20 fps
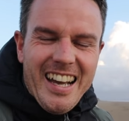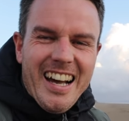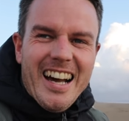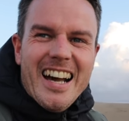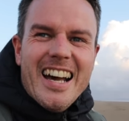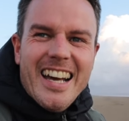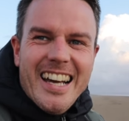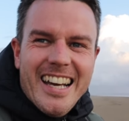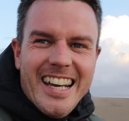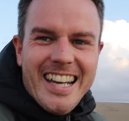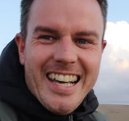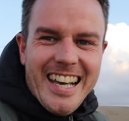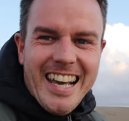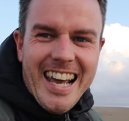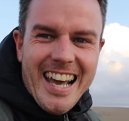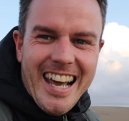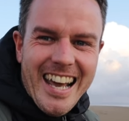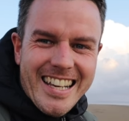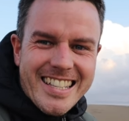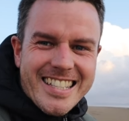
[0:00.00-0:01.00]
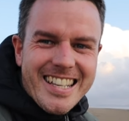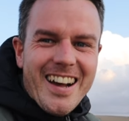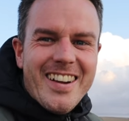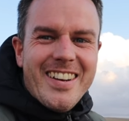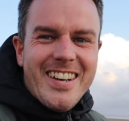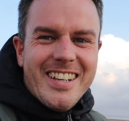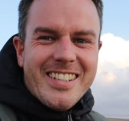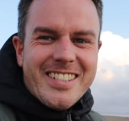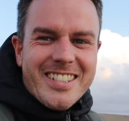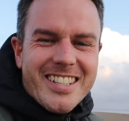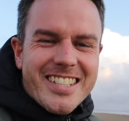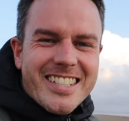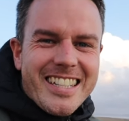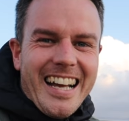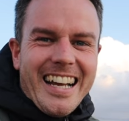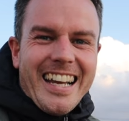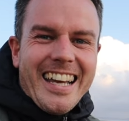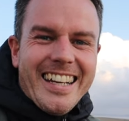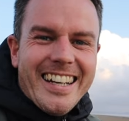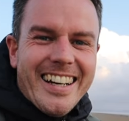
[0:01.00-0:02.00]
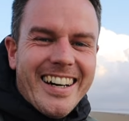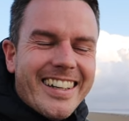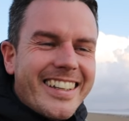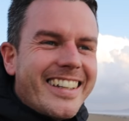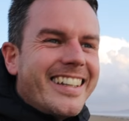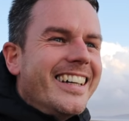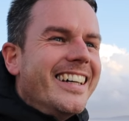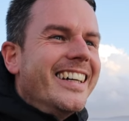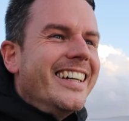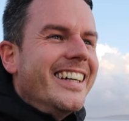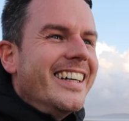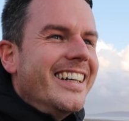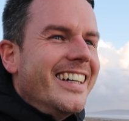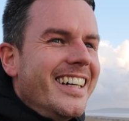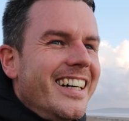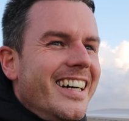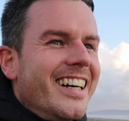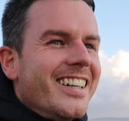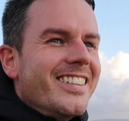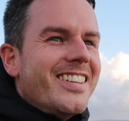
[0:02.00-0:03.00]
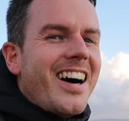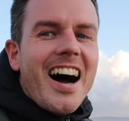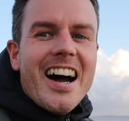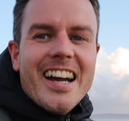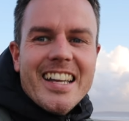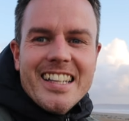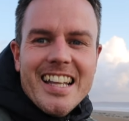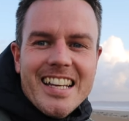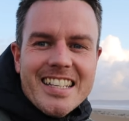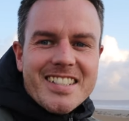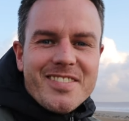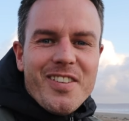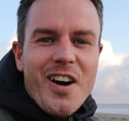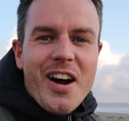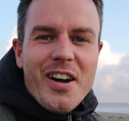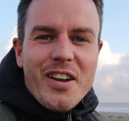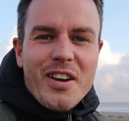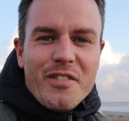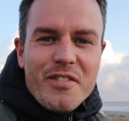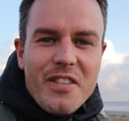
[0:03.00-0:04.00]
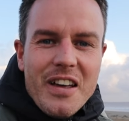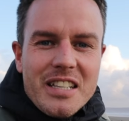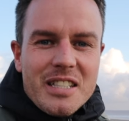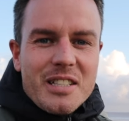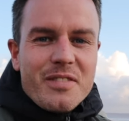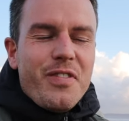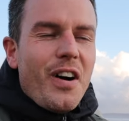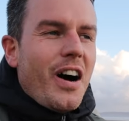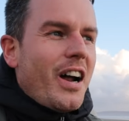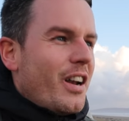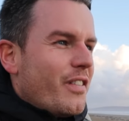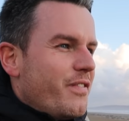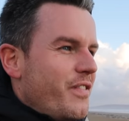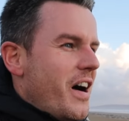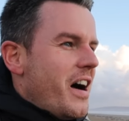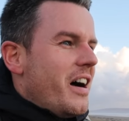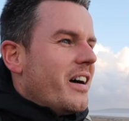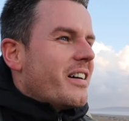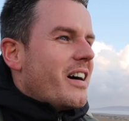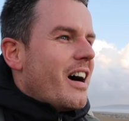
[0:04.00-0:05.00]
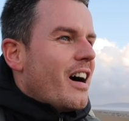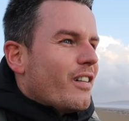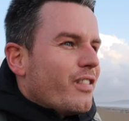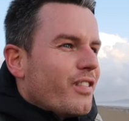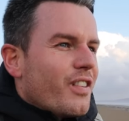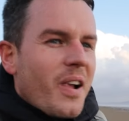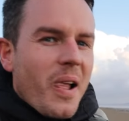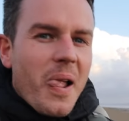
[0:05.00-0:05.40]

It's only just hanging on. Right, let's find let's find a photograph.